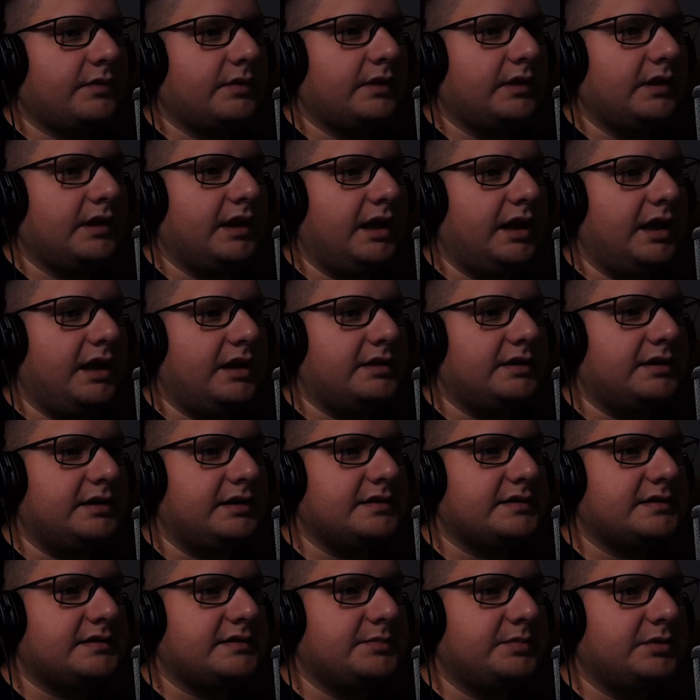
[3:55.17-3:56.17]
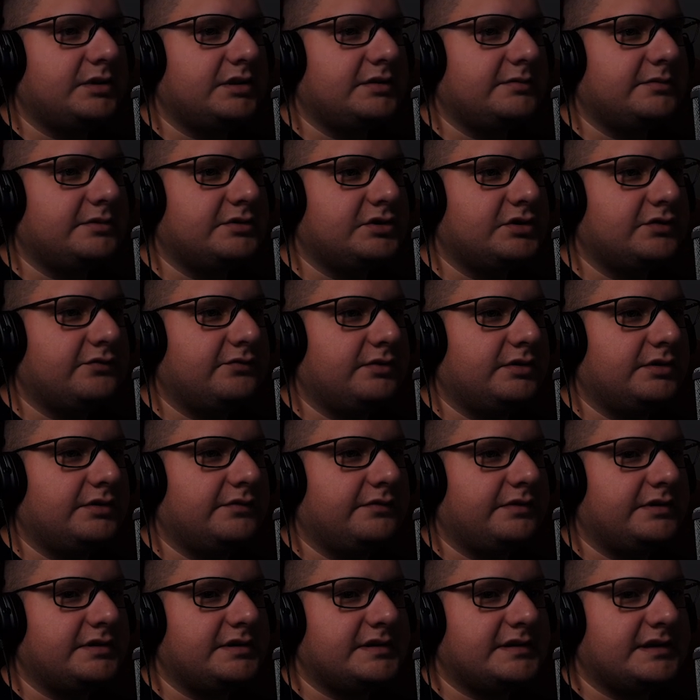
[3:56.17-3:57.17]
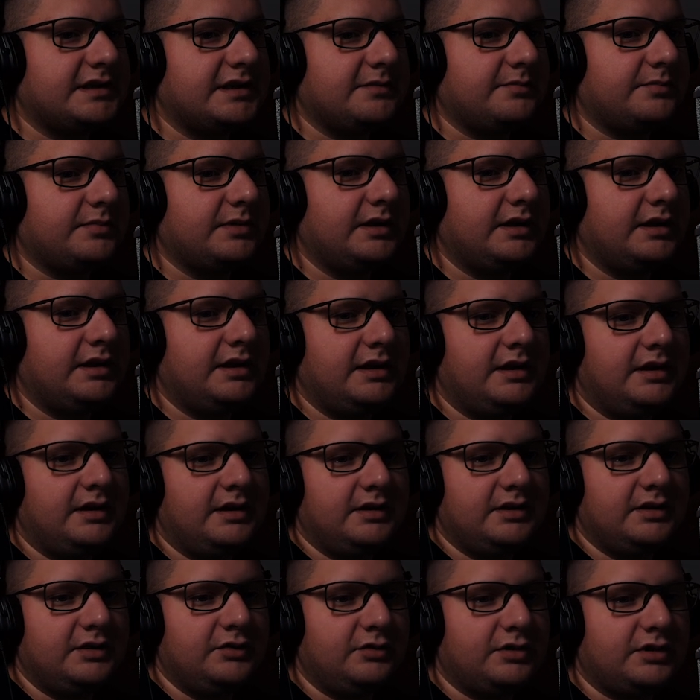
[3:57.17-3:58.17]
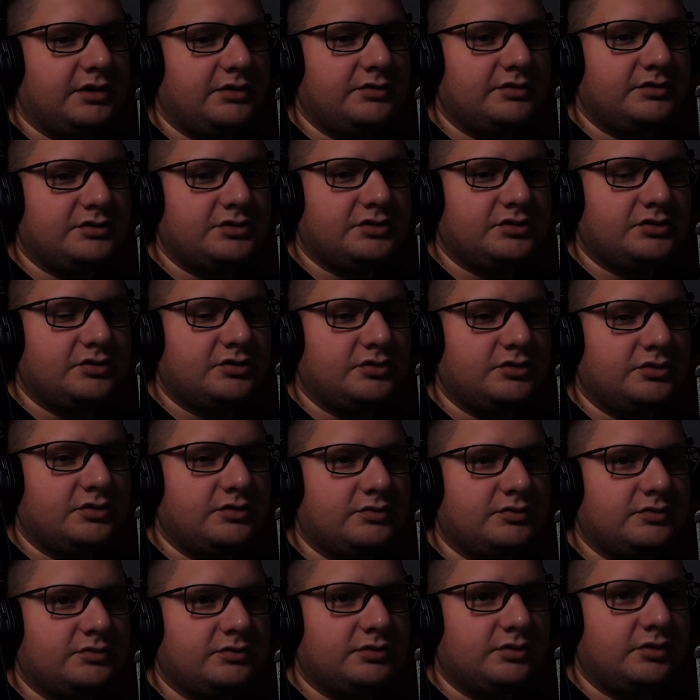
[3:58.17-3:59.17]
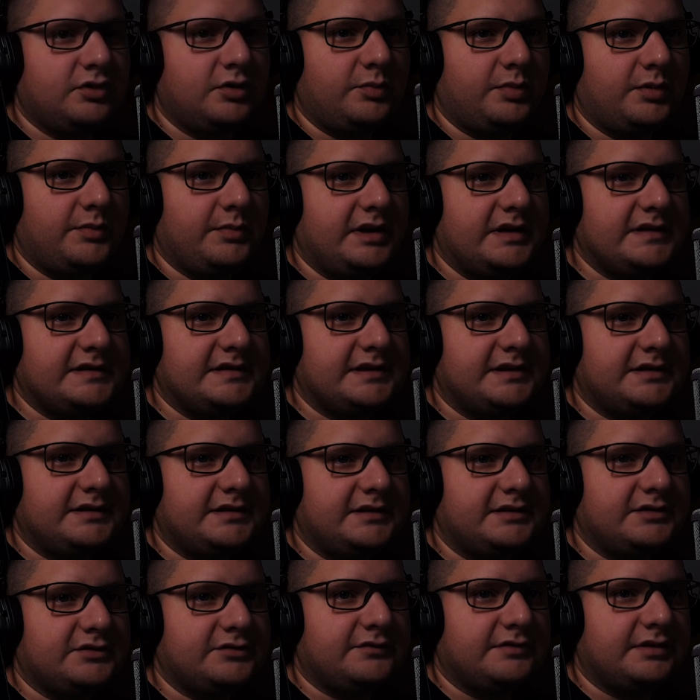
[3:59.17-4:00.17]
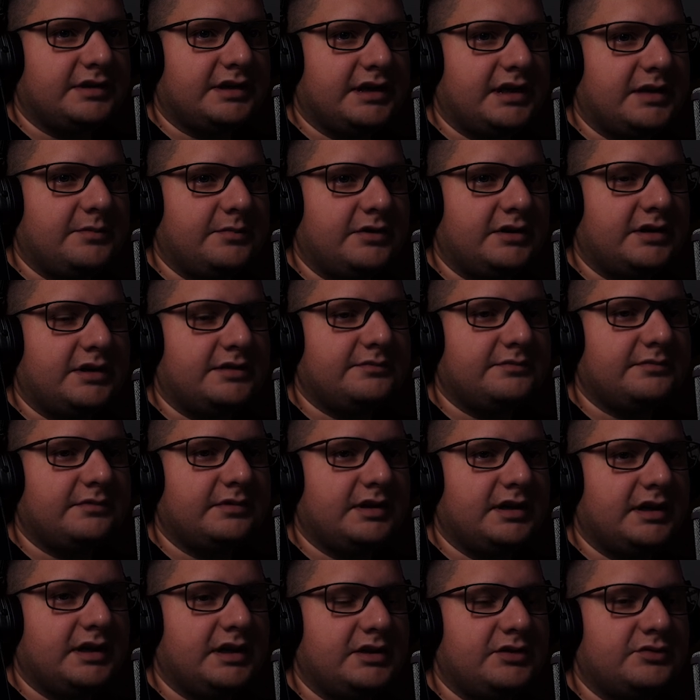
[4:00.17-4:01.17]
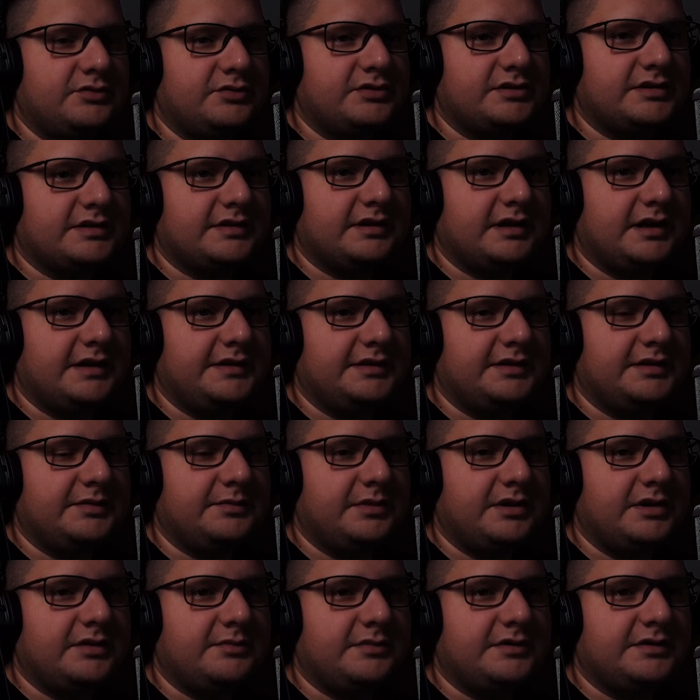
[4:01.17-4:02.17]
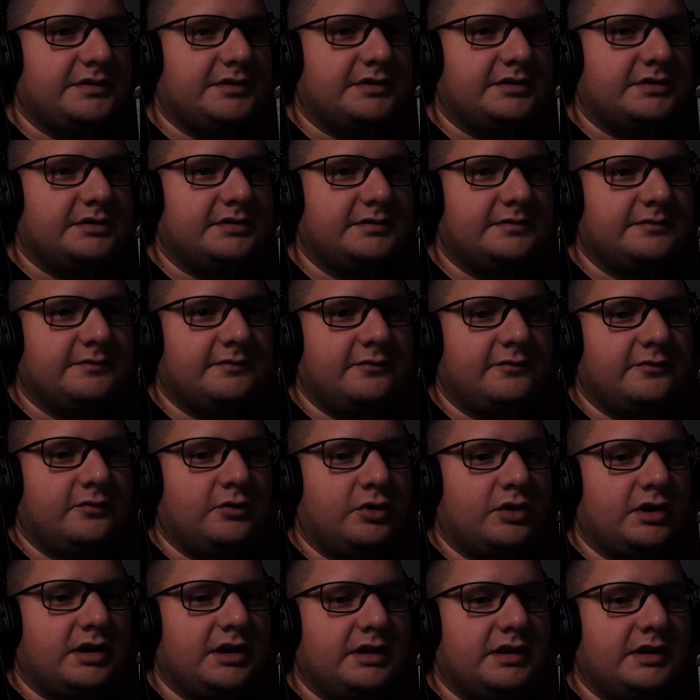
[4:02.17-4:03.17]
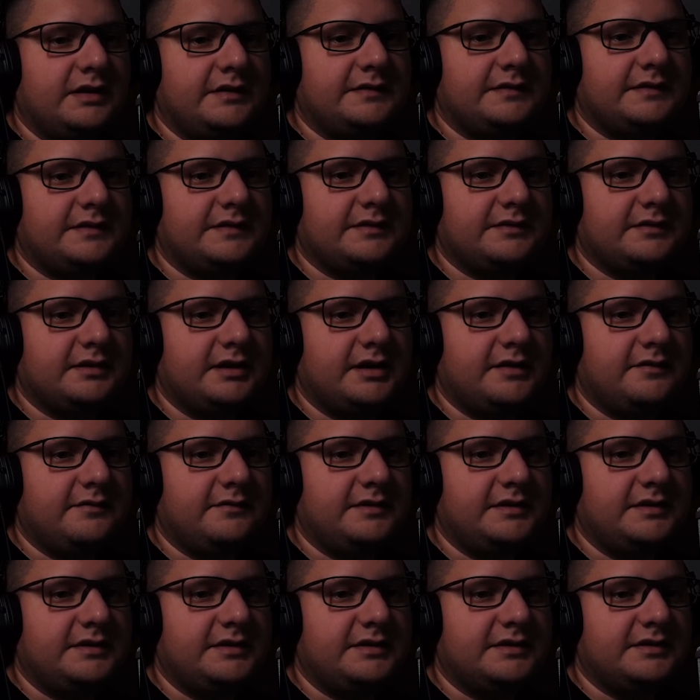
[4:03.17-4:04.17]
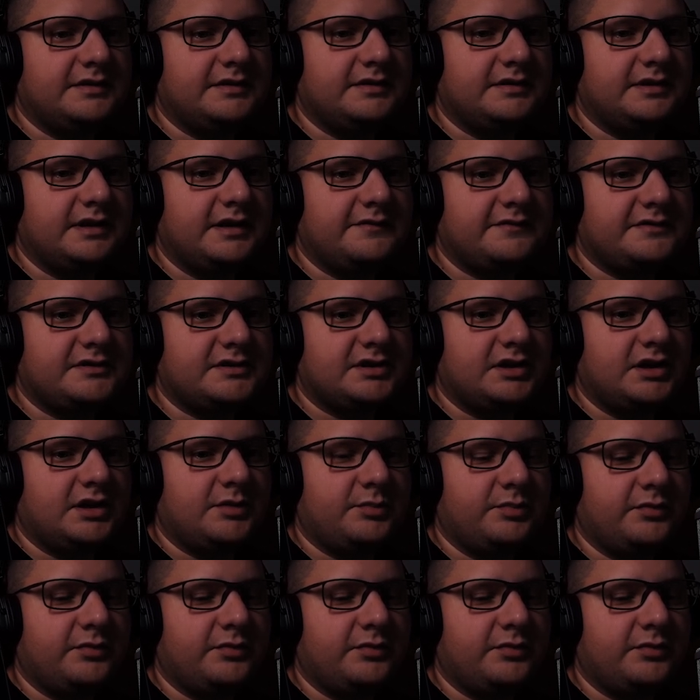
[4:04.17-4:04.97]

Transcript: And that's pretty much it for the first step. You can also copy my settings of the camera. I used 19mm focal length with the f-stop